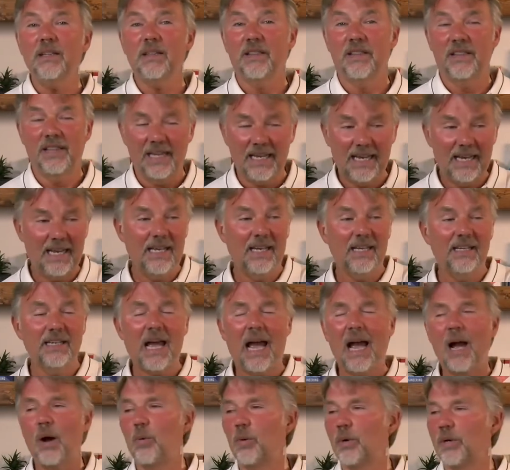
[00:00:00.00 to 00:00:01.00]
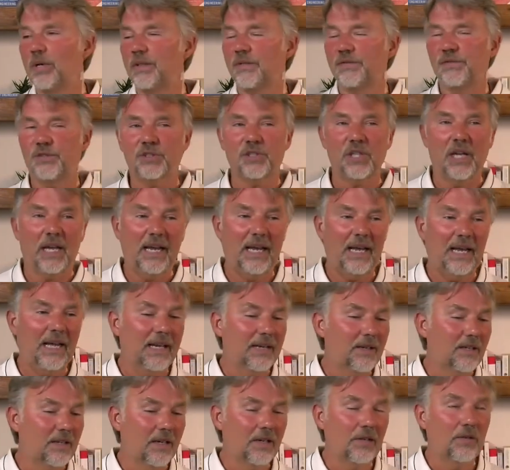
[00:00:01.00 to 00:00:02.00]
then, I would have
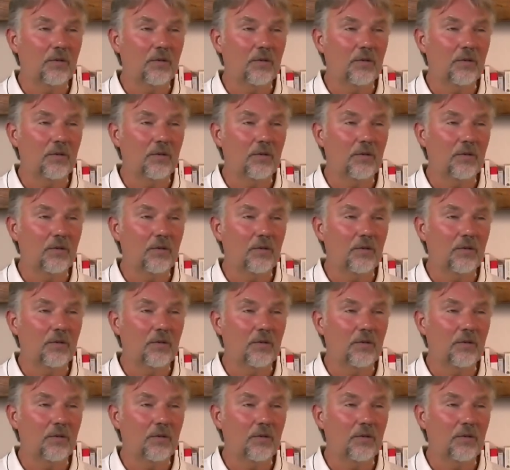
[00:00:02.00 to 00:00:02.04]
said,